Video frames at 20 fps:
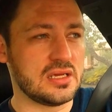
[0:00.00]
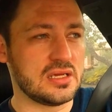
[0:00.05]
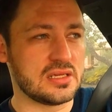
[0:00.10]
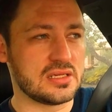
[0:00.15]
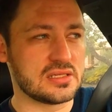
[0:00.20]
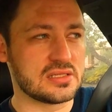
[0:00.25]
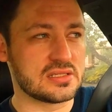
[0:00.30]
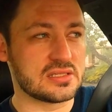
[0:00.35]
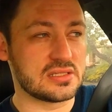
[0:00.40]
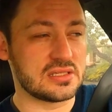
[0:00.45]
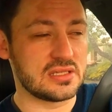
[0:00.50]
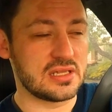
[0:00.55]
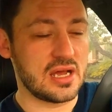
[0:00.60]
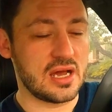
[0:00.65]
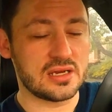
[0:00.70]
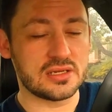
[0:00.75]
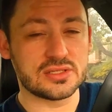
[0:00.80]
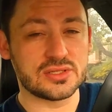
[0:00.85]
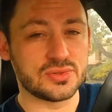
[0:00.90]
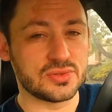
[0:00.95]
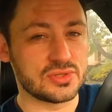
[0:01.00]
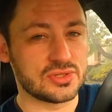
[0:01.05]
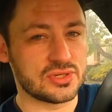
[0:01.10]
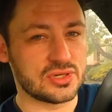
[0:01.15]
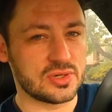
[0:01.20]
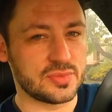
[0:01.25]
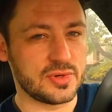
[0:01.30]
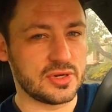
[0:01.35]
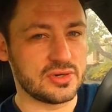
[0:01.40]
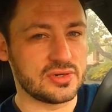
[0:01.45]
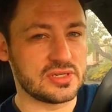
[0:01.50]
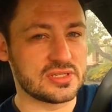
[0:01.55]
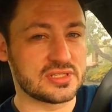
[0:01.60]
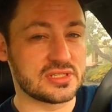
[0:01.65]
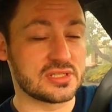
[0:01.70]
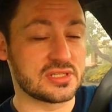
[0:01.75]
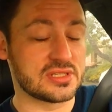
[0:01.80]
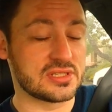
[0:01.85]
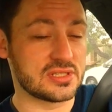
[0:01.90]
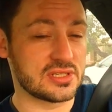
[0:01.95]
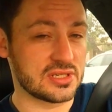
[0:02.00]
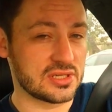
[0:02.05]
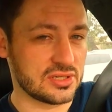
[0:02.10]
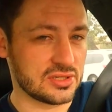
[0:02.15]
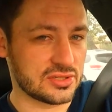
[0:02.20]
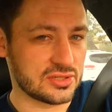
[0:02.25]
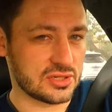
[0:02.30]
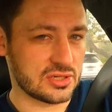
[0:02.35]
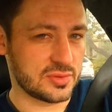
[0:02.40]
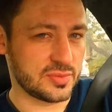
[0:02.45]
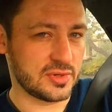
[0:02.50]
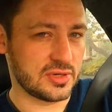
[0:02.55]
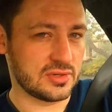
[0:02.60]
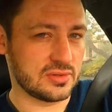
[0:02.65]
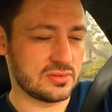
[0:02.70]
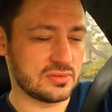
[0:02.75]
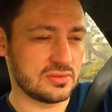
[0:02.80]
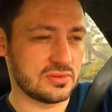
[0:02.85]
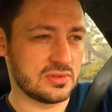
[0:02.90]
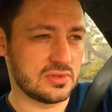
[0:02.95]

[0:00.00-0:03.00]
it is not a twin turbo, it's a single turbo.